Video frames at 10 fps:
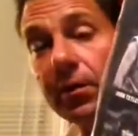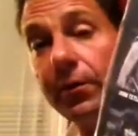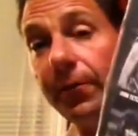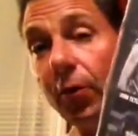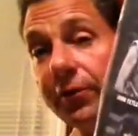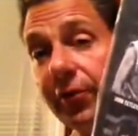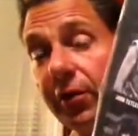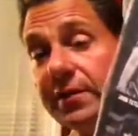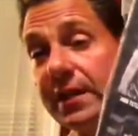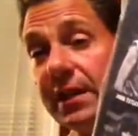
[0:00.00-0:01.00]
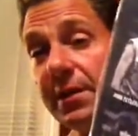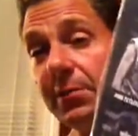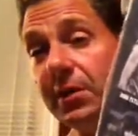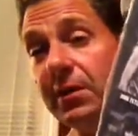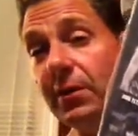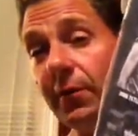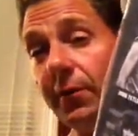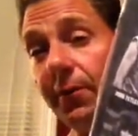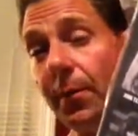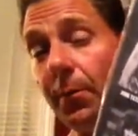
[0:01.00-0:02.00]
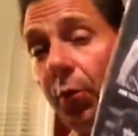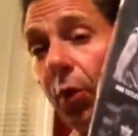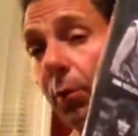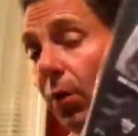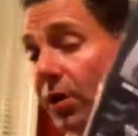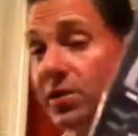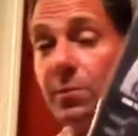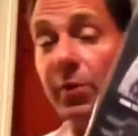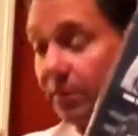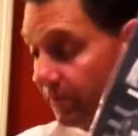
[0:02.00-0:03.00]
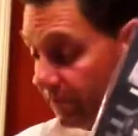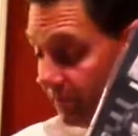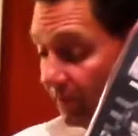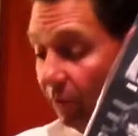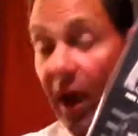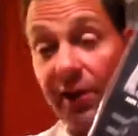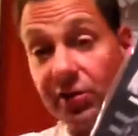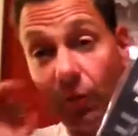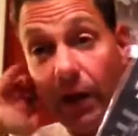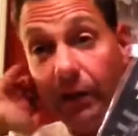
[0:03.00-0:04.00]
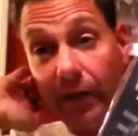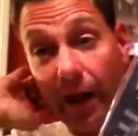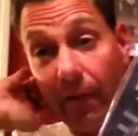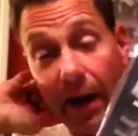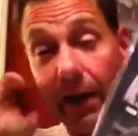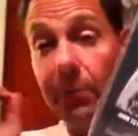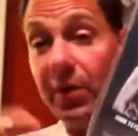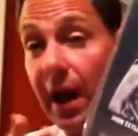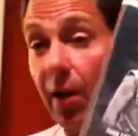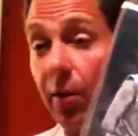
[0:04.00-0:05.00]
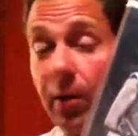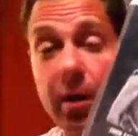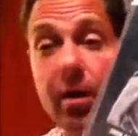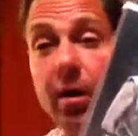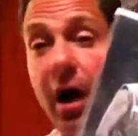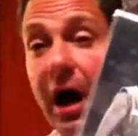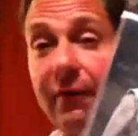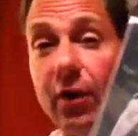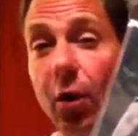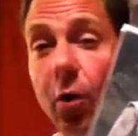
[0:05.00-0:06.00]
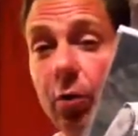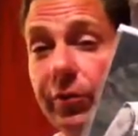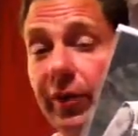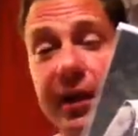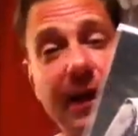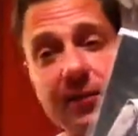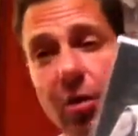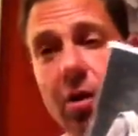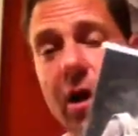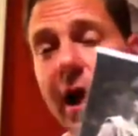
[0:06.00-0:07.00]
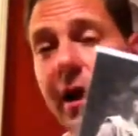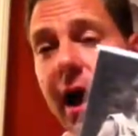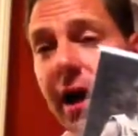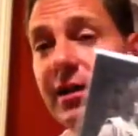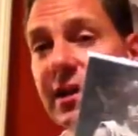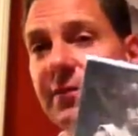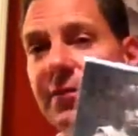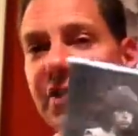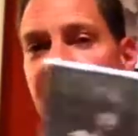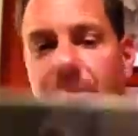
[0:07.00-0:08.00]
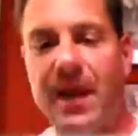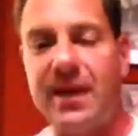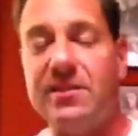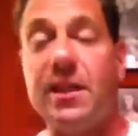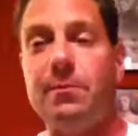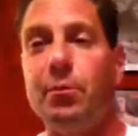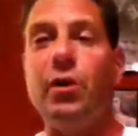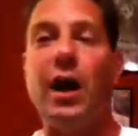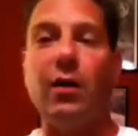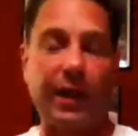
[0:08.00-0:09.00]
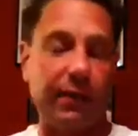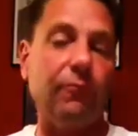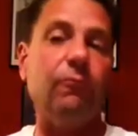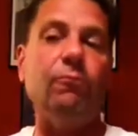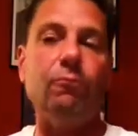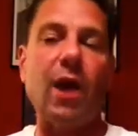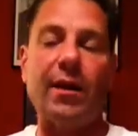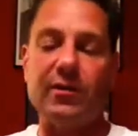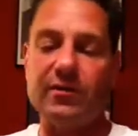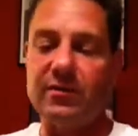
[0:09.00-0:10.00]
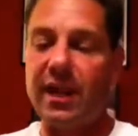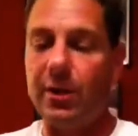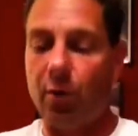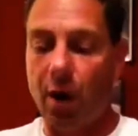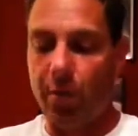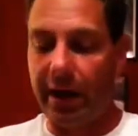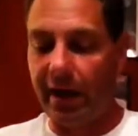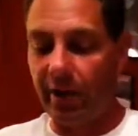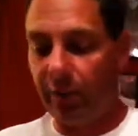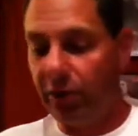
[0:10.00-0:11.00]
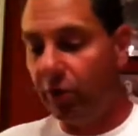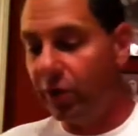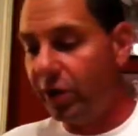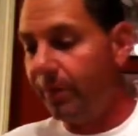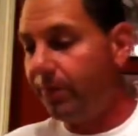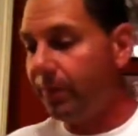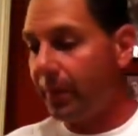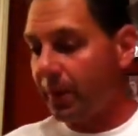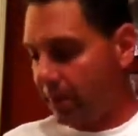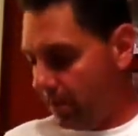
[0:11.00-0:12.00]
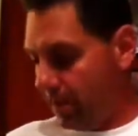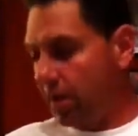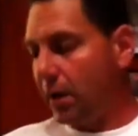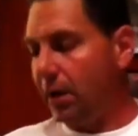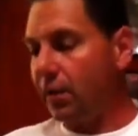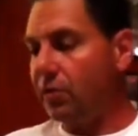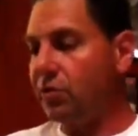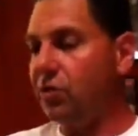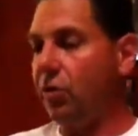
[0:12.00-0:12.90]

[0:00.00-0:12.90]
the four songs of the EP are the important ones, but still not as great as that record. But now I have those, and that's all I, I need for Jag Panzer. They put out like records later on when they had a reunion, and I'll just show